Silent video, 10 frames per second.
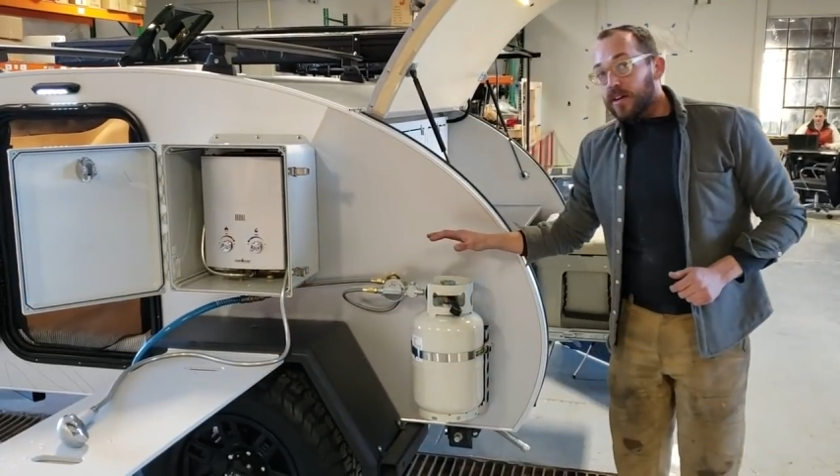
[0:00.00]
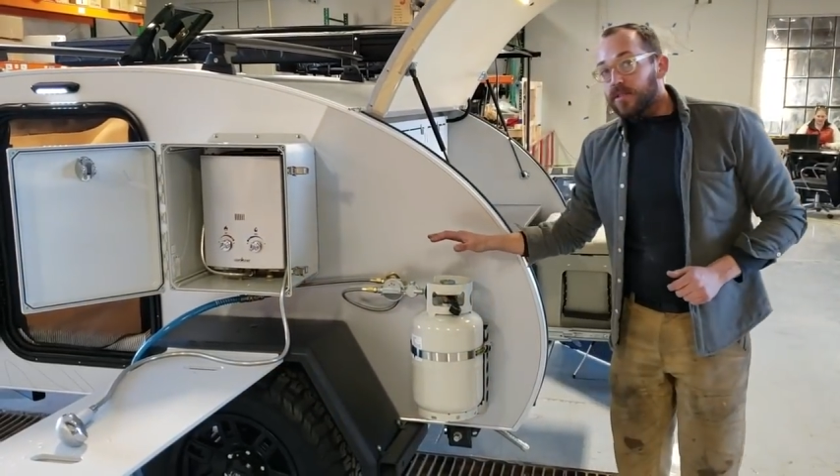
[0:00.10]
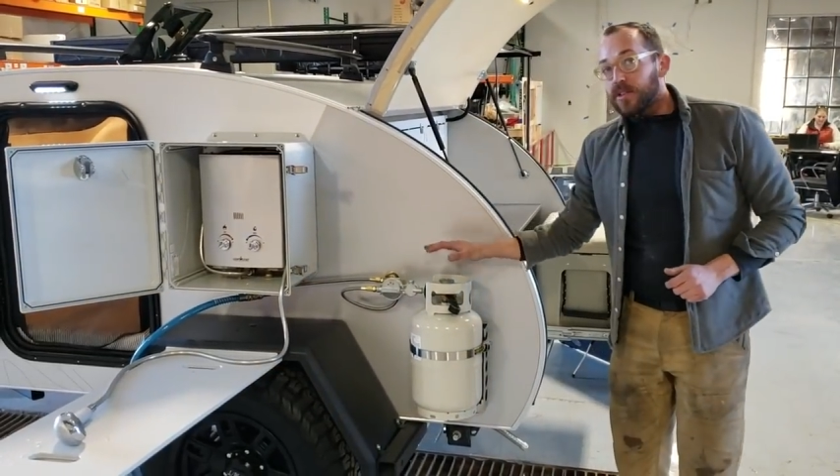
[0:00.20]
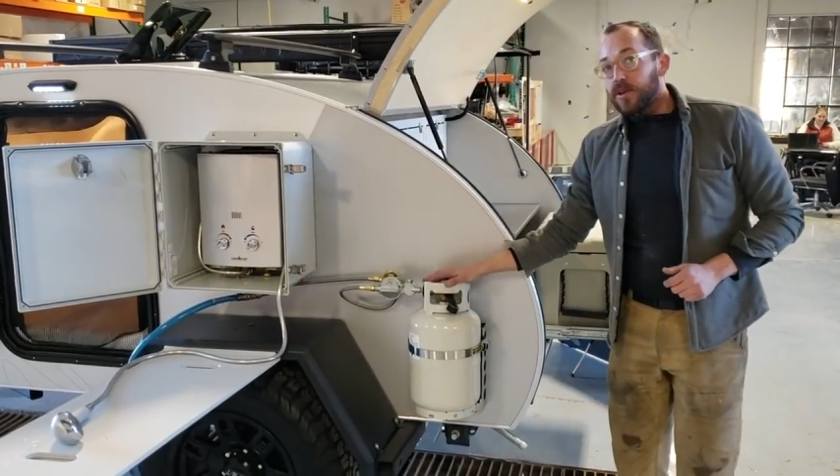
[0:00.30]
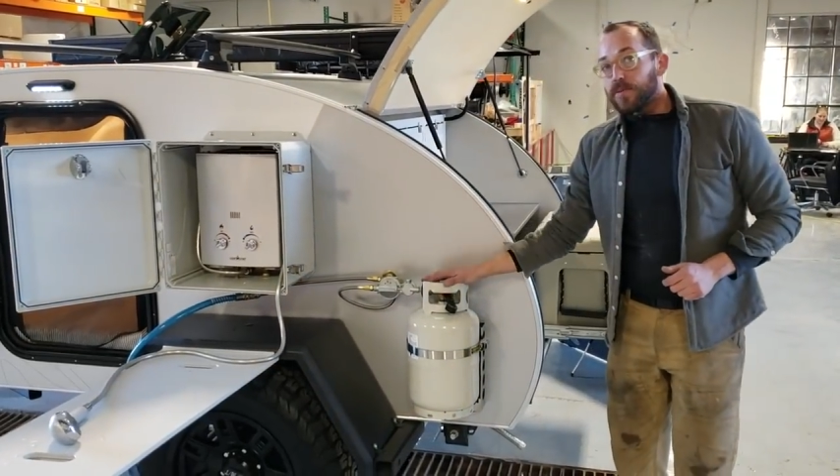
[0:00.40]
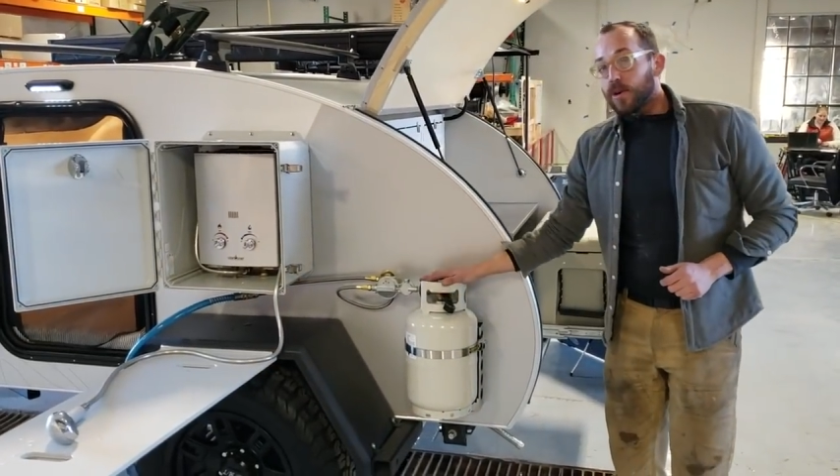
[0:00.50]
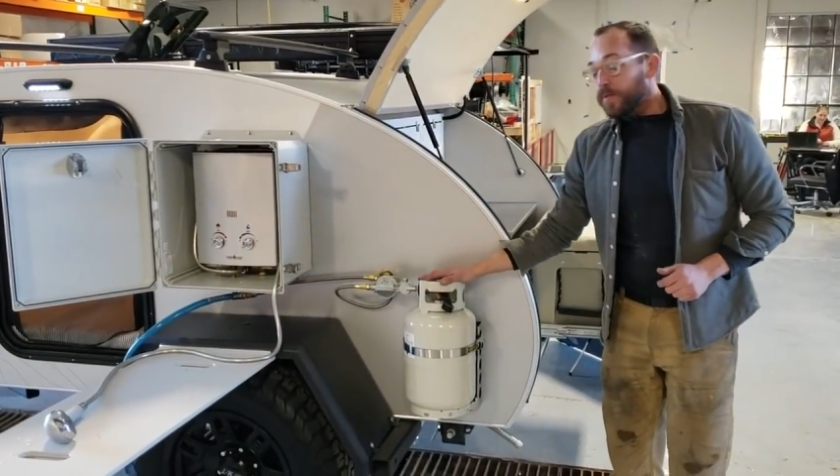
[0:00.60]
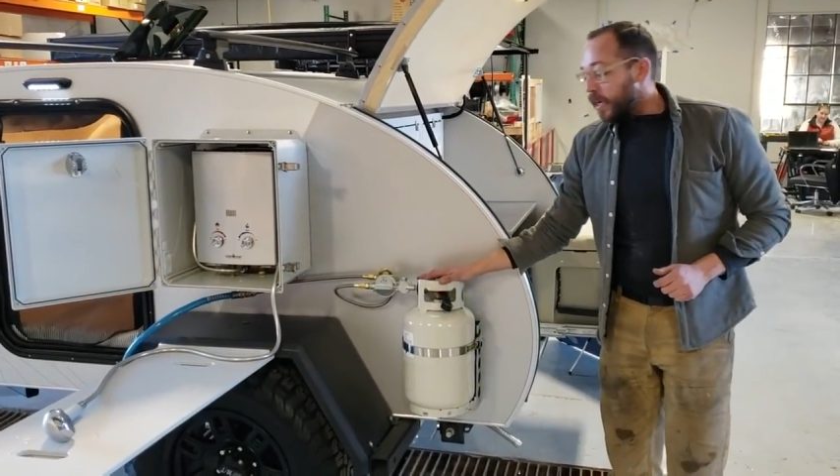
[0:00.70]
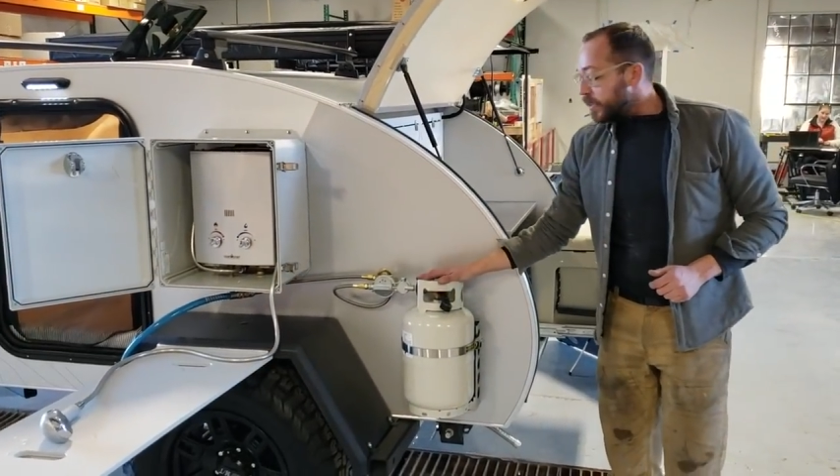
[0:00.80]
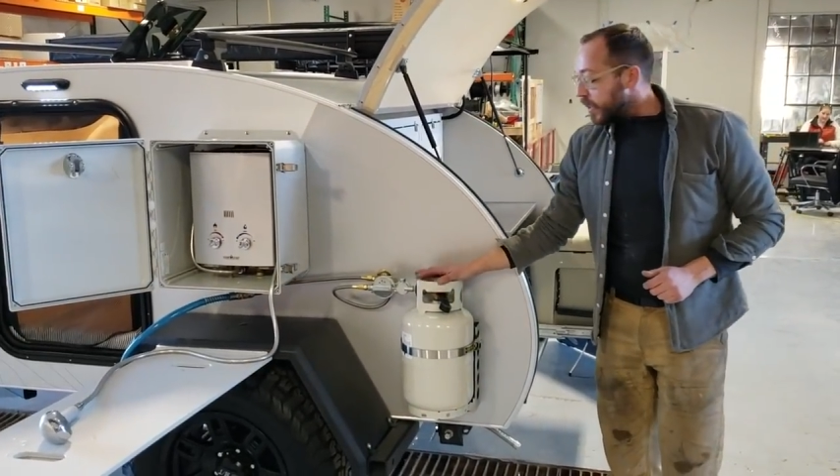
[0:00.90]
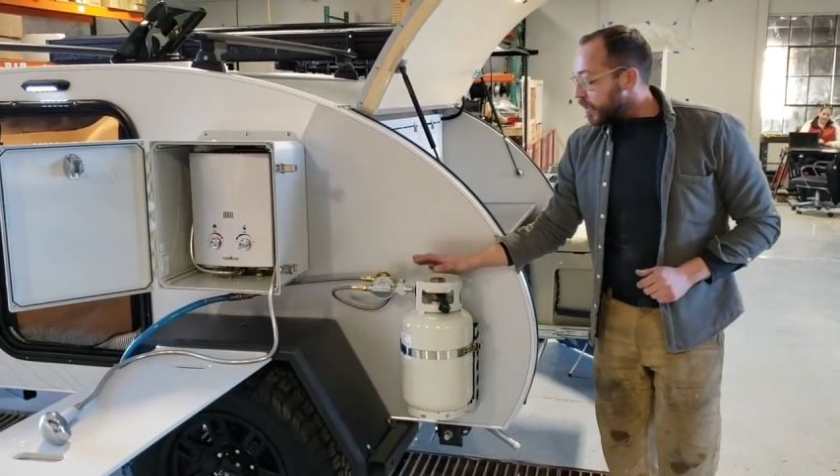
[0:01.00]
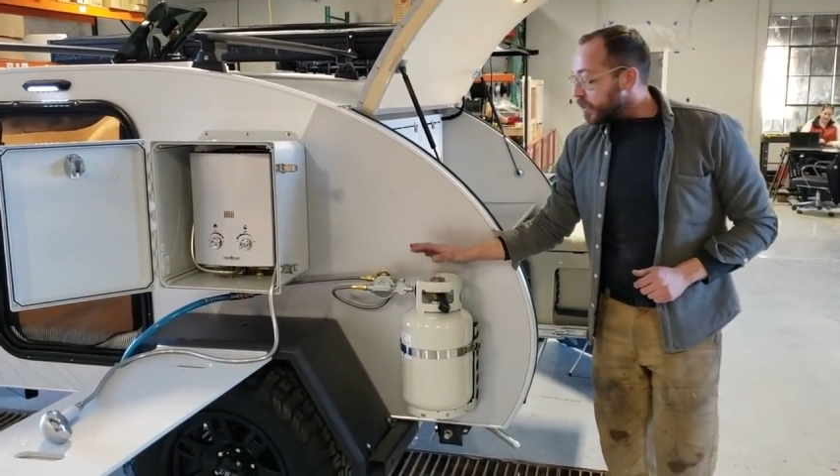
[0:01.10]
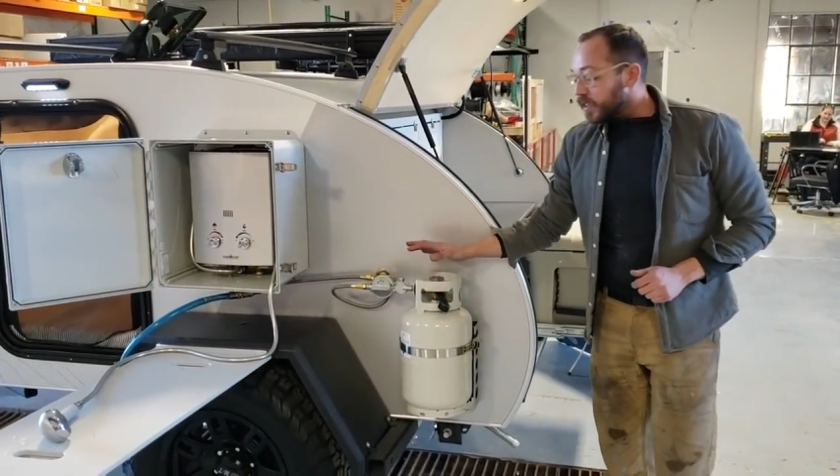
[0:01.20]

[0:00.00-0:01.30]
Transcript: have two propane tanks.